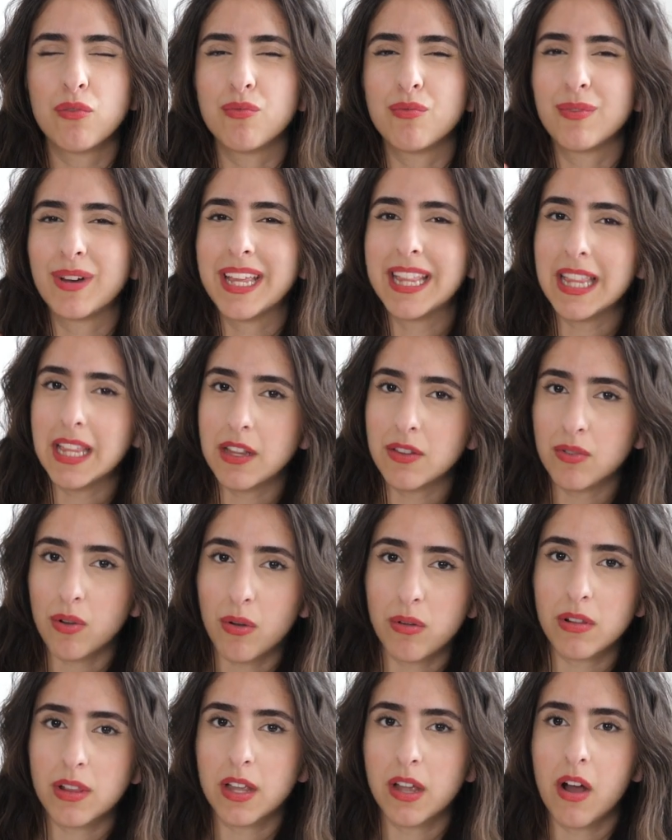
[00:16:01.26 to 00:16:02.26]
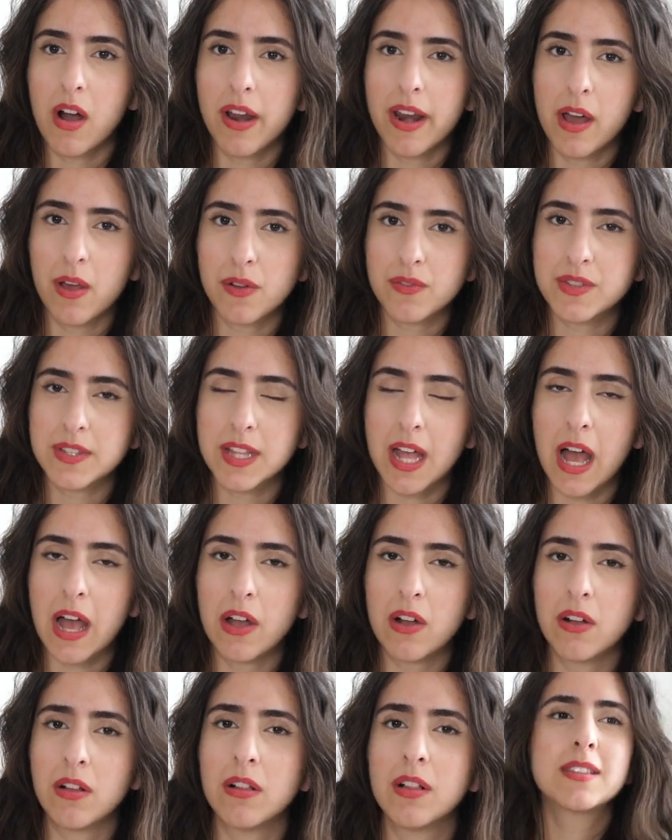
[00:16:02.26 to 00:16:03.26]
really totally gone out of
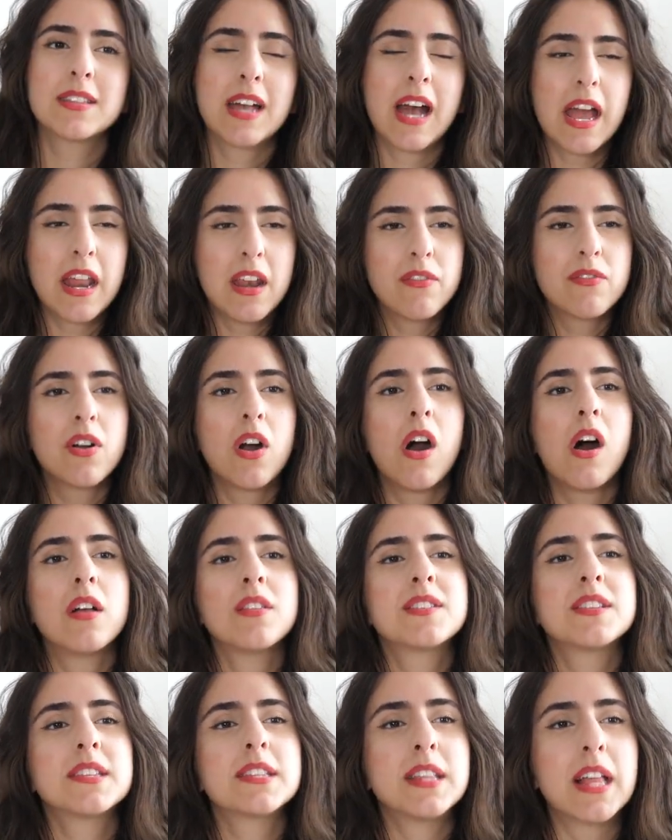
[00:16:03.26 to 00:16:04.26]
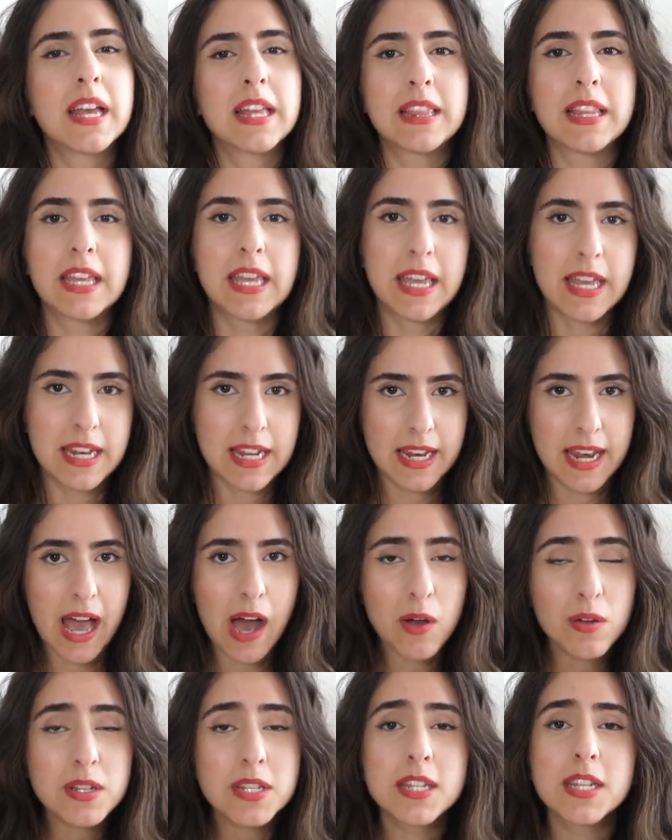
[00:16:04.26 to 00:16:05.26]
style. It's kind of gone slightly in and
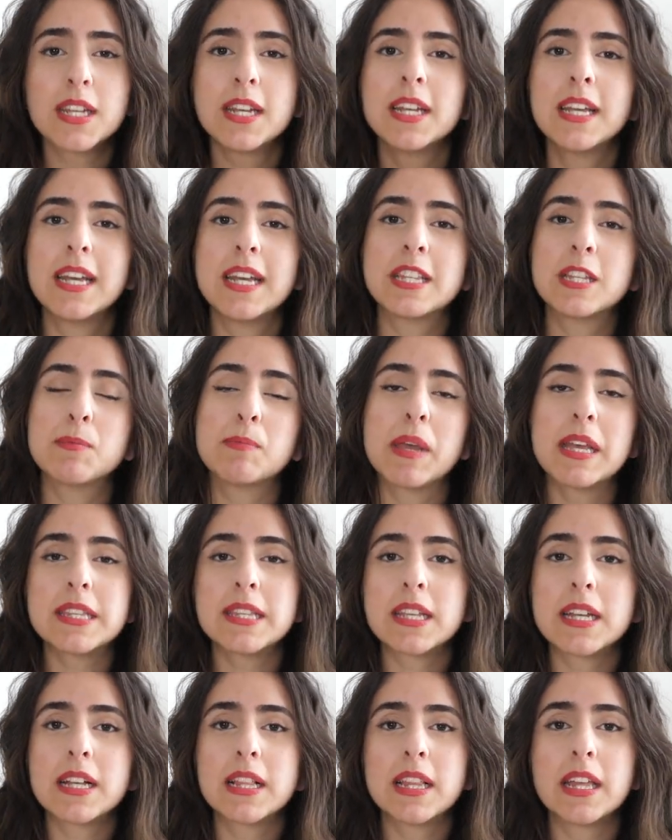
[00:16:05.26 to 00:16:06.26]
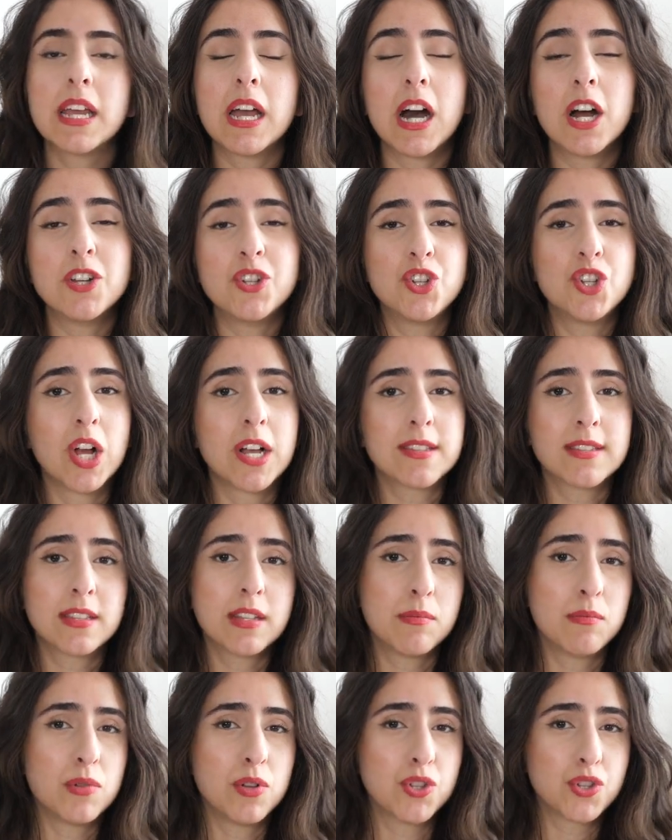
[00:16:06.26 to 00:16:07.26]
out. It's basically
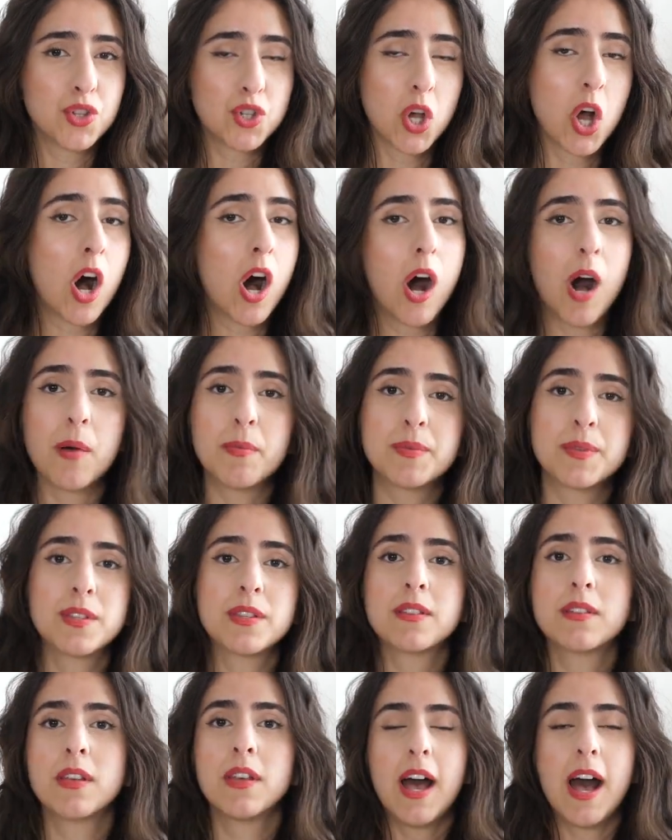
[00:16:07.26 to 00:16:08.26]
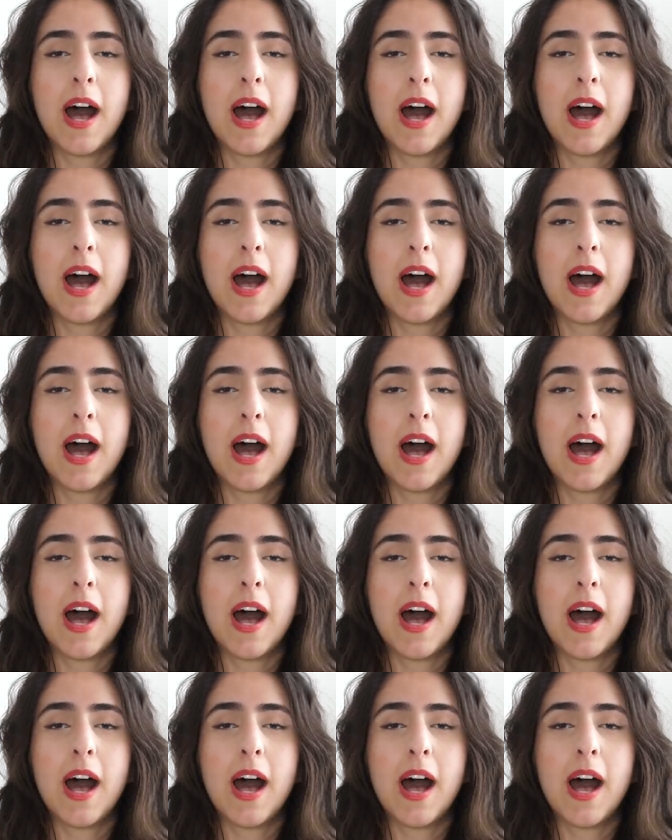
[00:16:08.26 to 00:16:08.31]
adjustable tops.